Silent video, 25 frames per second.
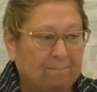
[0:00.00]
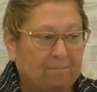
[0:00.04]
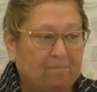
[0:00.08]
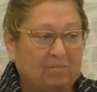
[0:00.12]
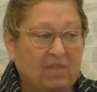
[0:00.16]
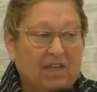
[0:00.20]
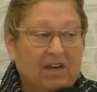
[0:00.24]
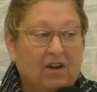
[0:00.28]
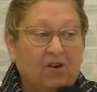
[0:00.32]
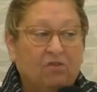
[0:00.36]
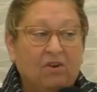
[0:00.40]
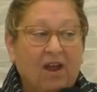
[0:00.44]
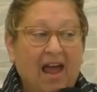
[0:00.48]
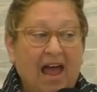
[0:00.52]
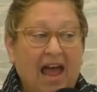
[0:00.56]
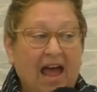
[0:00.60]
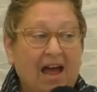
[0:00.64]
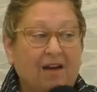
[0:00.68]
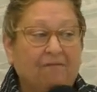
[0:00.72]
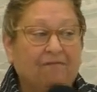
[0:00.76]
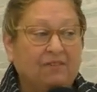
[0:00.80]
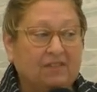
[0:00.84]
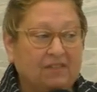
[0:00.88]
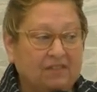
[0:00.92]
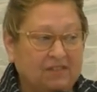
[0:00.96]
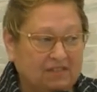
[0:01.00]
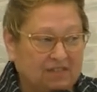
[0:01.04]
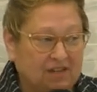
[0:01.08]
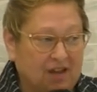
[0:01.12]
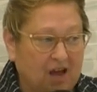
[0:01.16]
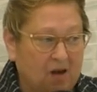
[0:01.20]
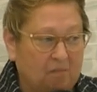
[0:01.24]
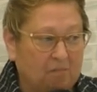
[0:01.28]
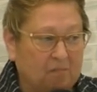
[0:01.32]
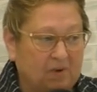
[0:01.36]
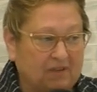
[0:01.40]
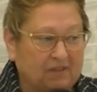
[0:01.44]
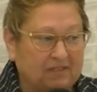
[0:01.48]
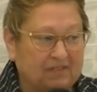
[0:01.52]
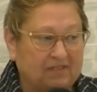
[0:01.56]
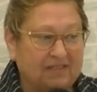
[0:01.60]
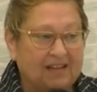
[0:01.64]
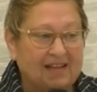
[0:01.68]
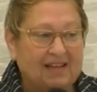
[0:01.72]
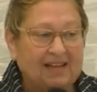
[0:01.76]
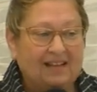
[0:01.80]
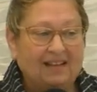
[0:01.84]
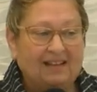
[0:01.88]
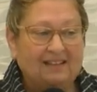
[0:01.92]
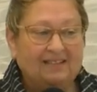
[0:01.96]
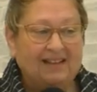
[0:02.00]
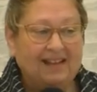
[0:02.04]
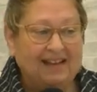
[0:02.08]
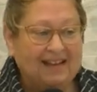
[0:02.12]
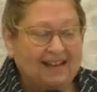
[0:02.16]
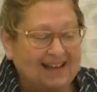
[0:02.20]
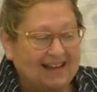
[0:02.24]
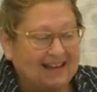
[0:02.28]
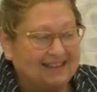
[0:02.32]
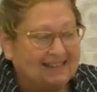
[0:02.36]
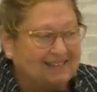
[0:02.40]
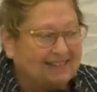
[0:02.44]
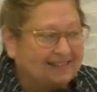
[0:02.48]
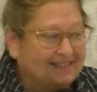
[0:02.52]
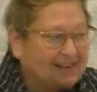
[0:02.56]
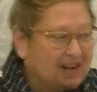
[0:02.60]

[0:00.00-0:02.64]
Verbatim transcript: They don't have to stop us, they get to